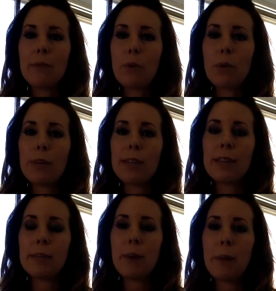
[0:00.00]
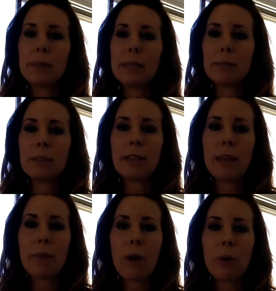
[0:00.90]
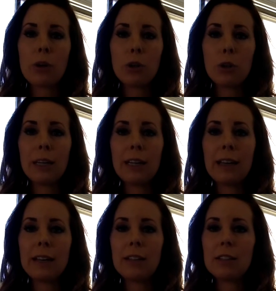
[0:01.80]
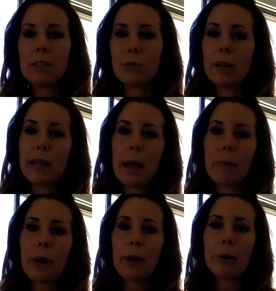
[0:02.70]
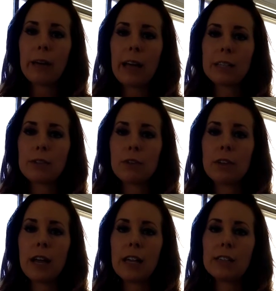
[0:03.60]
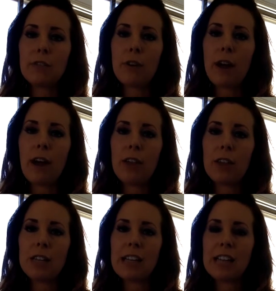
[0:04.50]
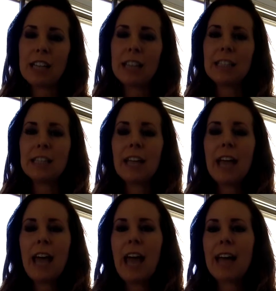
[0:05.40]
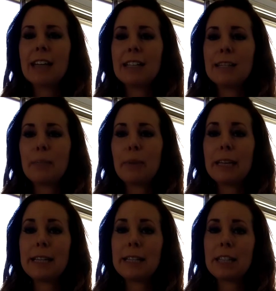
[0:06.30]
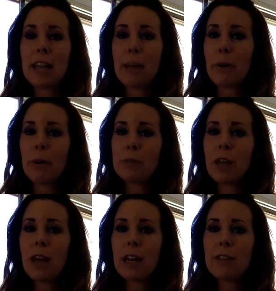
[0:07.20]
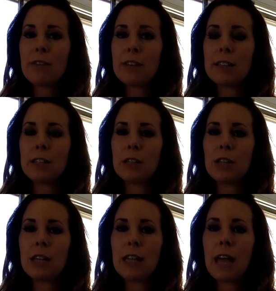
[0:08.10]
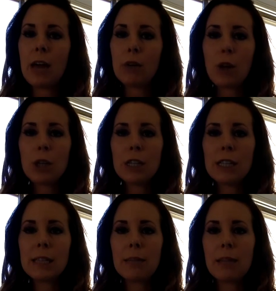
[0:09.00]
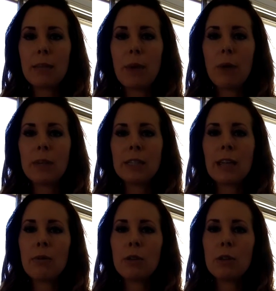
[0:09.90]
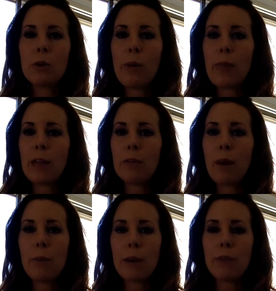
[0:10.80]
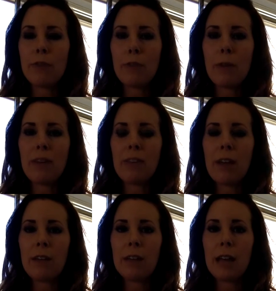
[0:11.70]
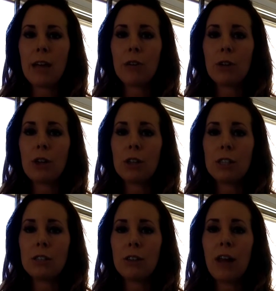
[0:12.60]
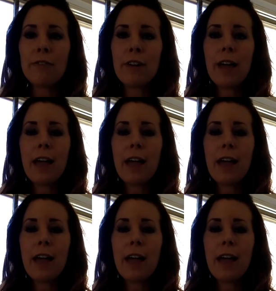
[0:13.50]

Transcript: or that there might be something that they might want to join in and recap our last few days for our 30-day challenge. And please check out my website if you think that health coaching is something that might resonate with you and that you might benefit from having a health coach in your life.